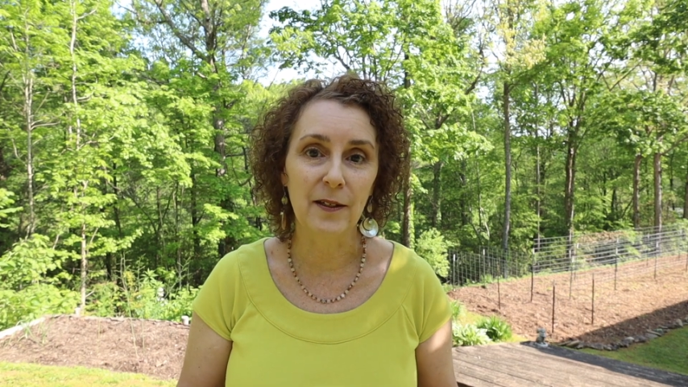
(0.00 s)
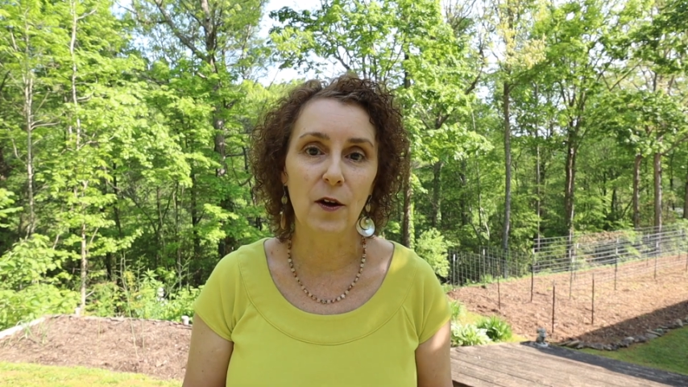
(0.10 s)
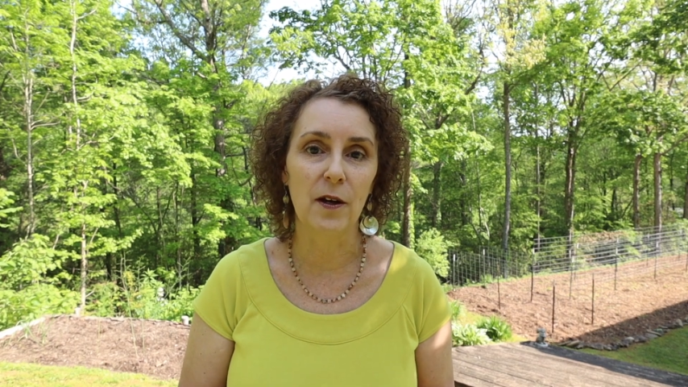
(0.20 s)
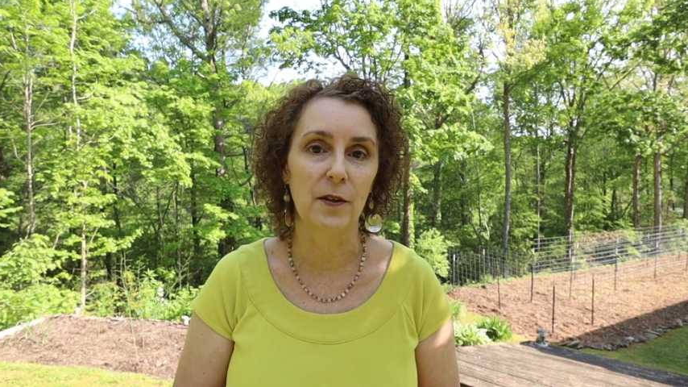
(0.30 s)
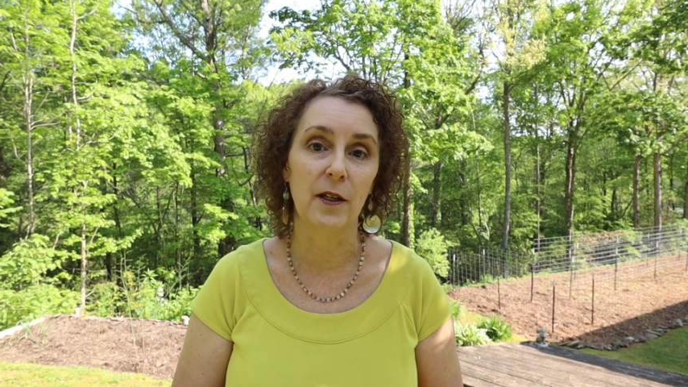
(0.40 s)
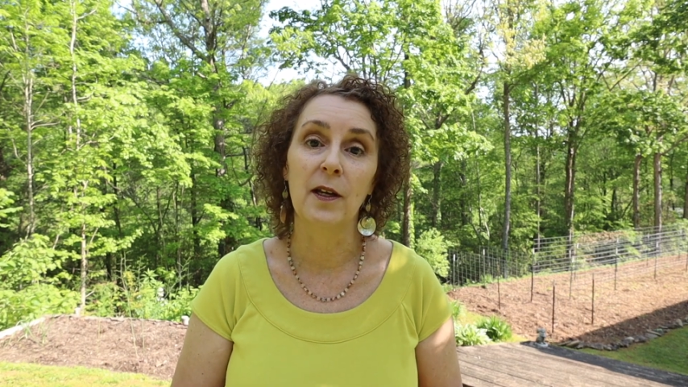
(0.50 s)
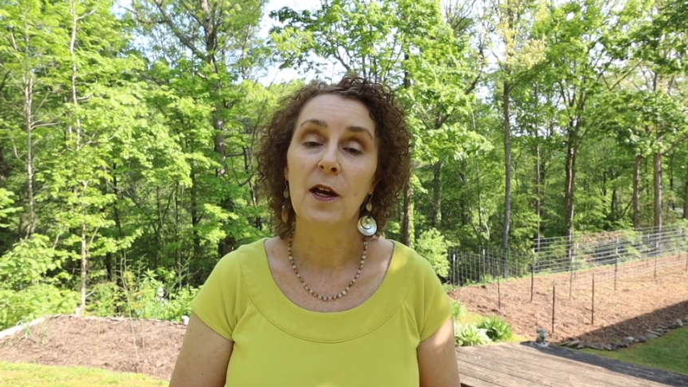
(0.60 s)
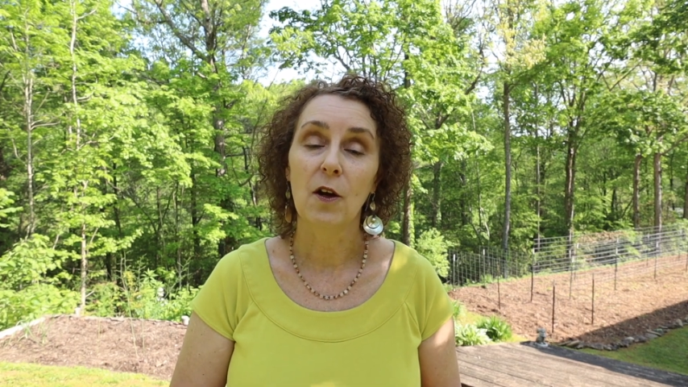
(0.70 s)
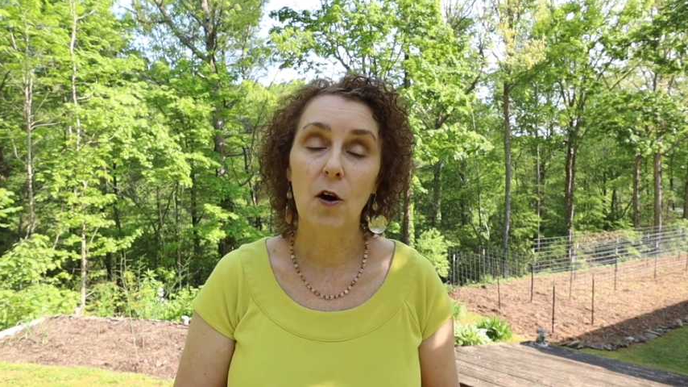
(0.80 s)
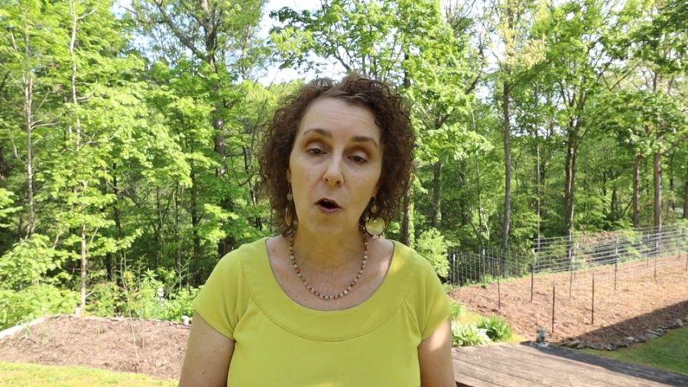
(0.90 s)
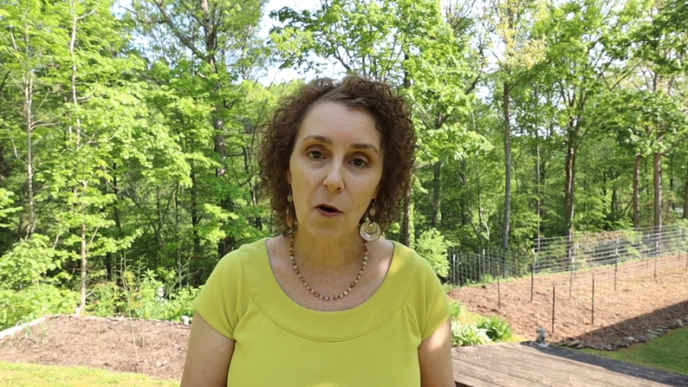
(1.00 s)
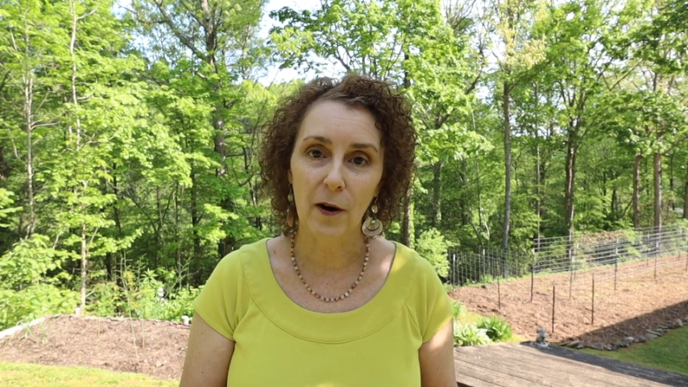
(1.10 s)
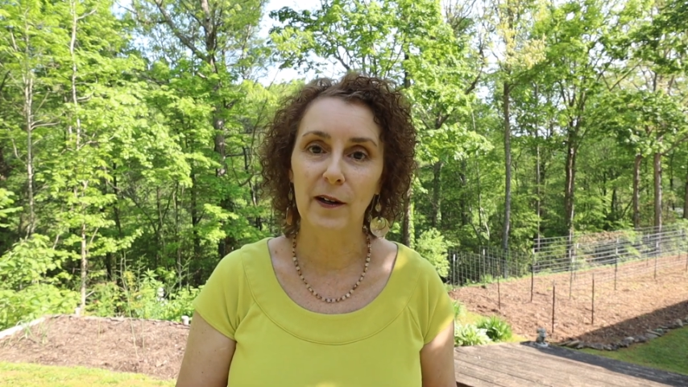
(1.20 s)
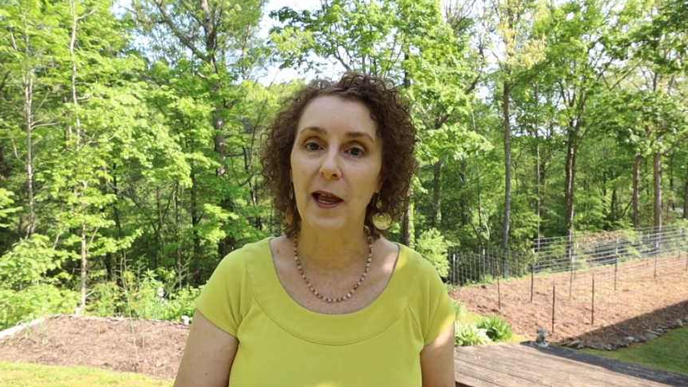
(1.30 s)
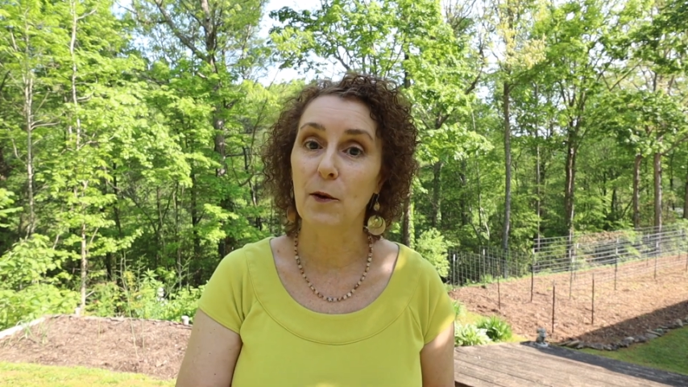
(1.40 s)
not in the
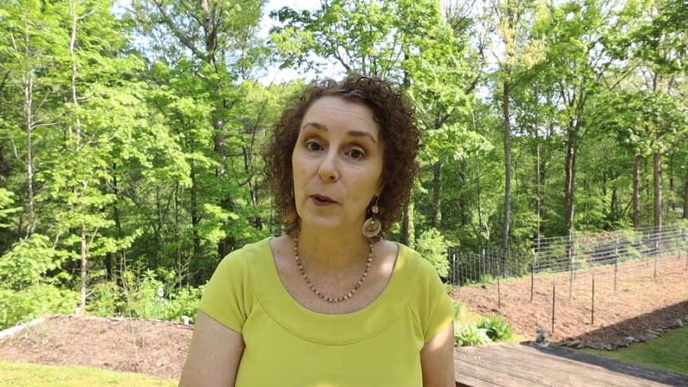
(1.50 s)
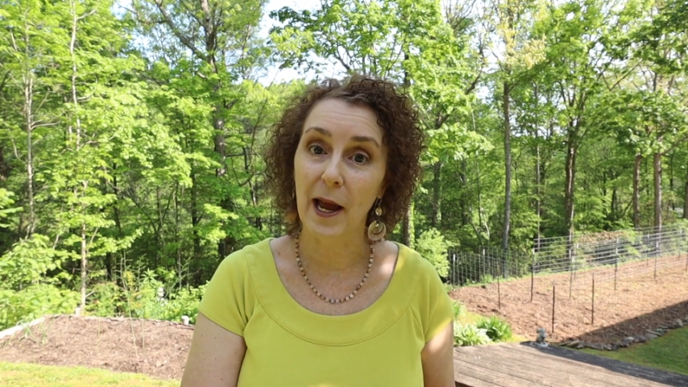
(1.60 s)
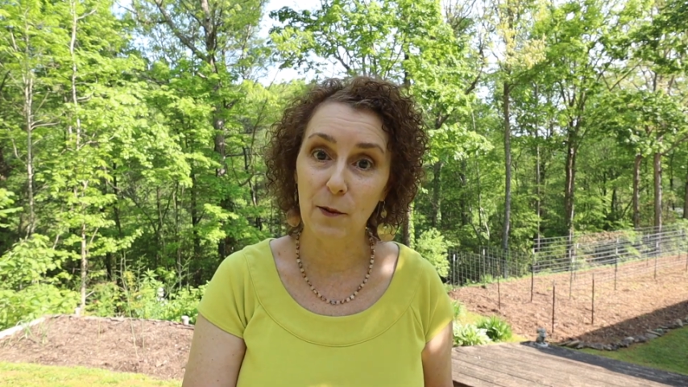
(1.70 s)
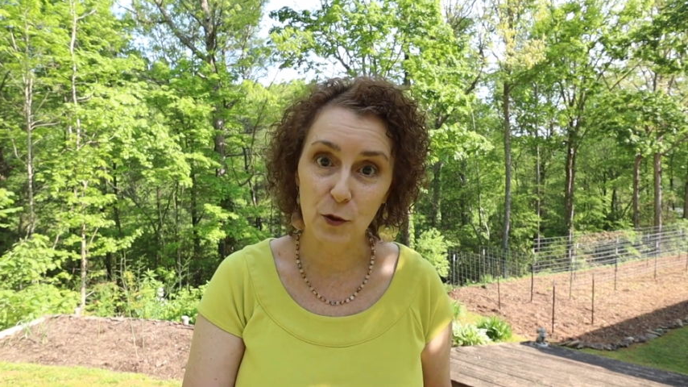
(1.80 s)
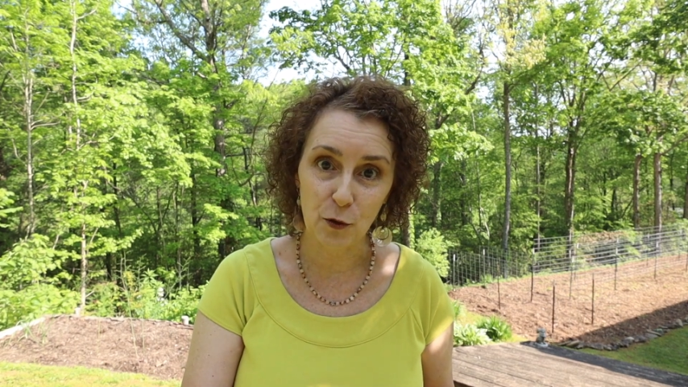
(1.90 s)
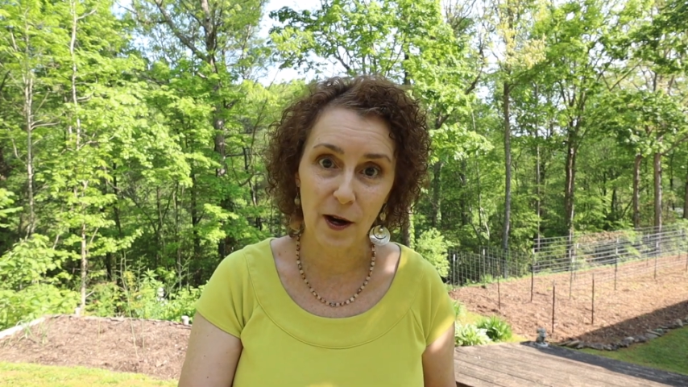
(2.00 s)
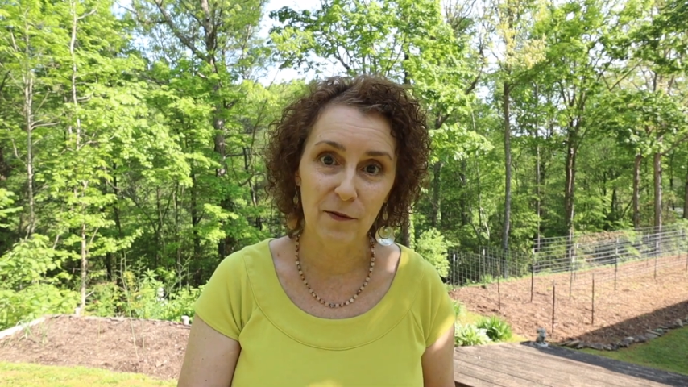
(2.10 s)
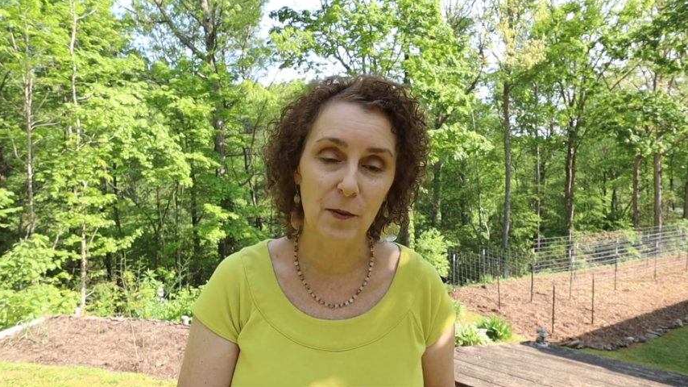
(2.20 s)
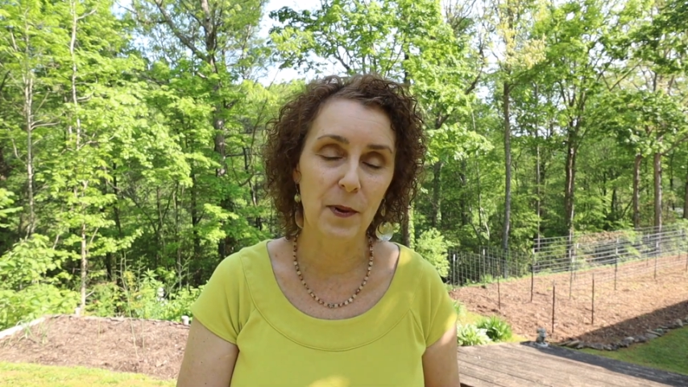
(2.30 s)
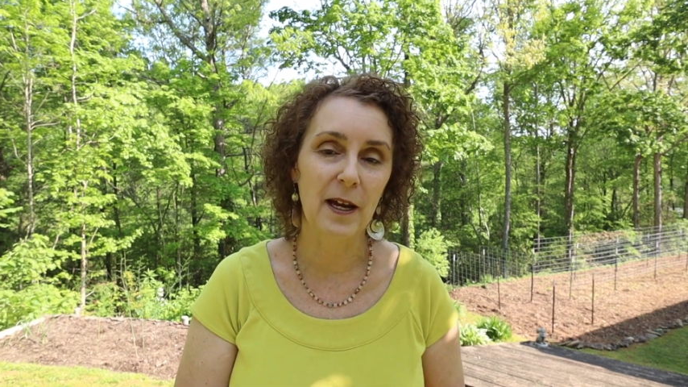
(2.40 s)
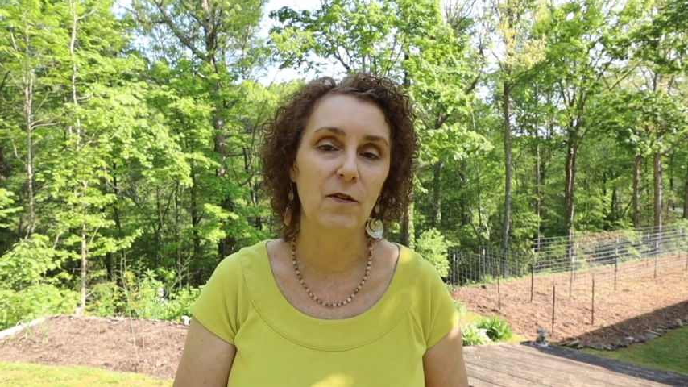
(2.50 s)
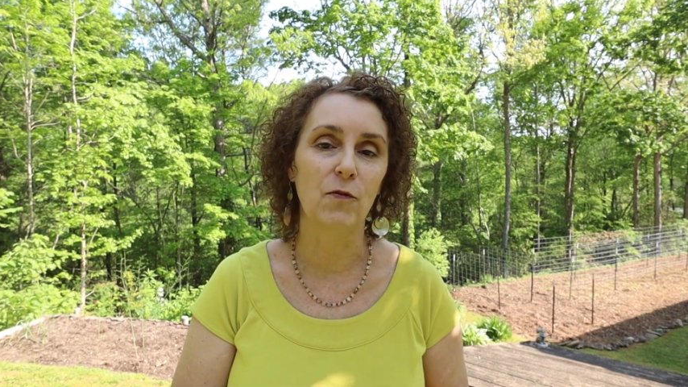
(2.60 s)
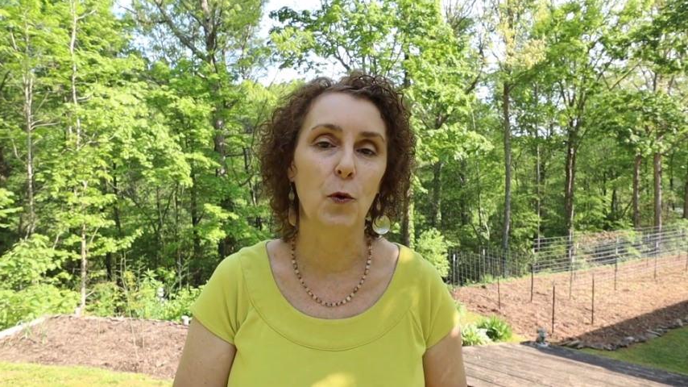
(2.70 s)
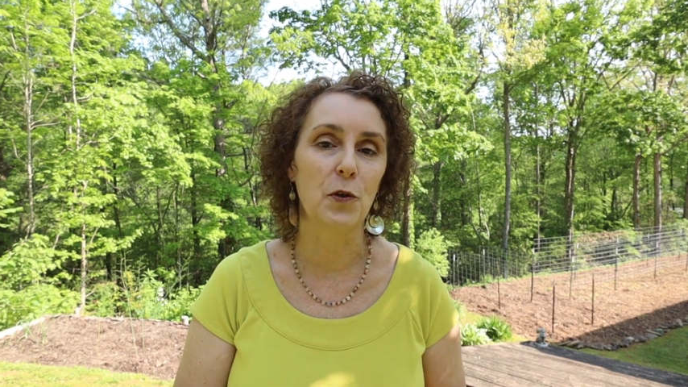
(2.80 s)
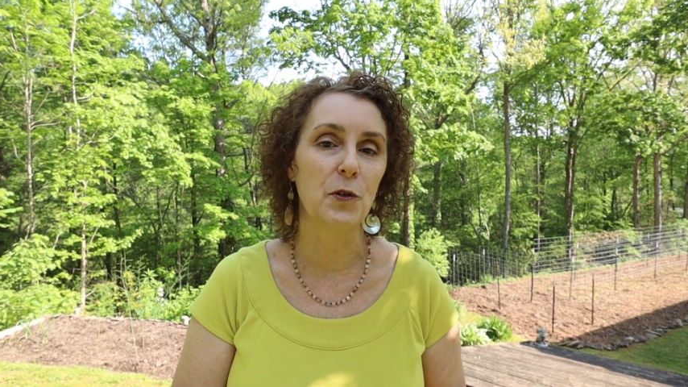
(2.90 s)
car, like when I was traveling back and
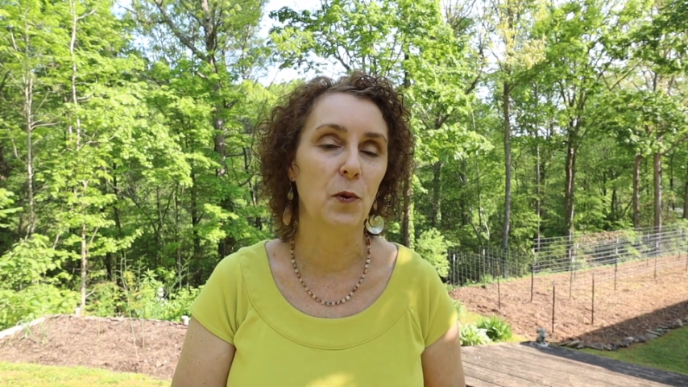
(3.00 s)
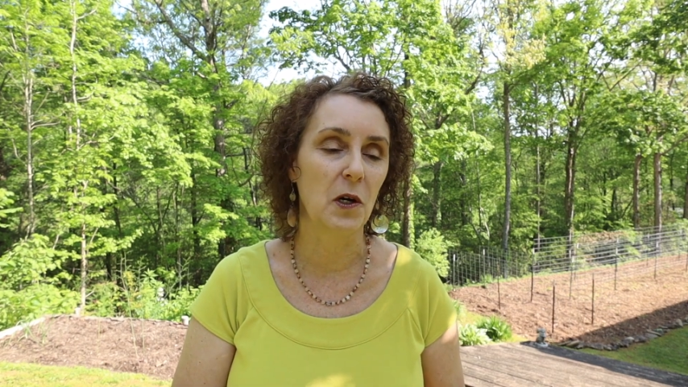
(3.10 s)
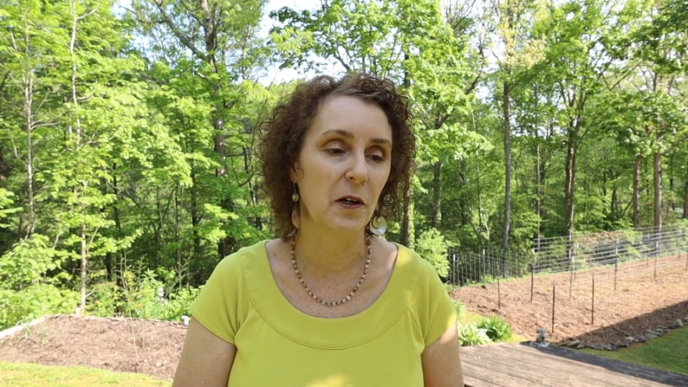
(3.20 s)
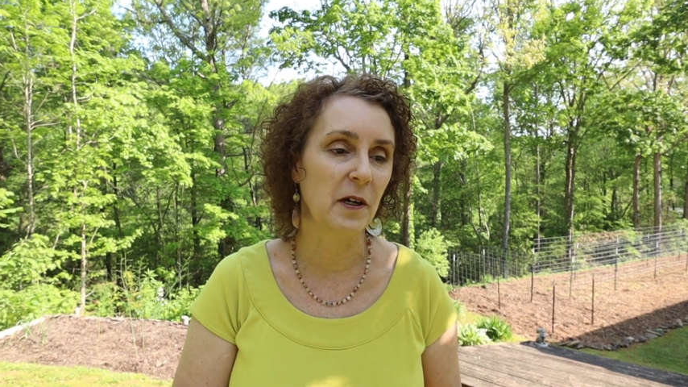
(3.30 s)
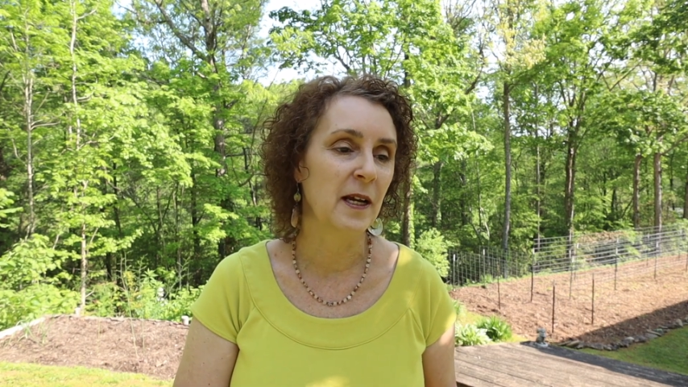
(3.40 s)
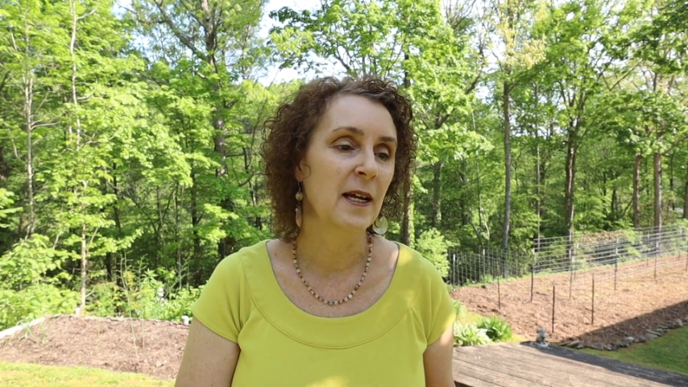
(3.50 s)
forth to work,